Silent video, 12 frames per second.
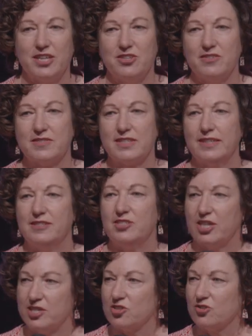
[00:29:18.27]
that you've seen
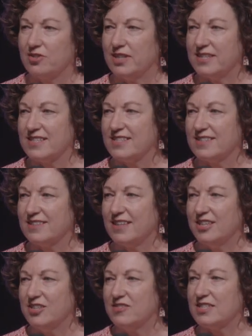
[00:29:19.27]
gentleness,
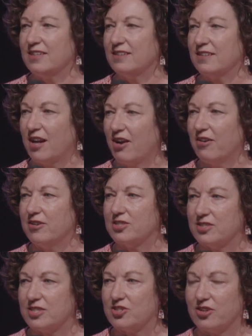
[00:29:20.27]
that you've seen courage
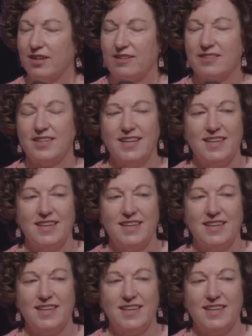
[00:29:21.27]
and strength.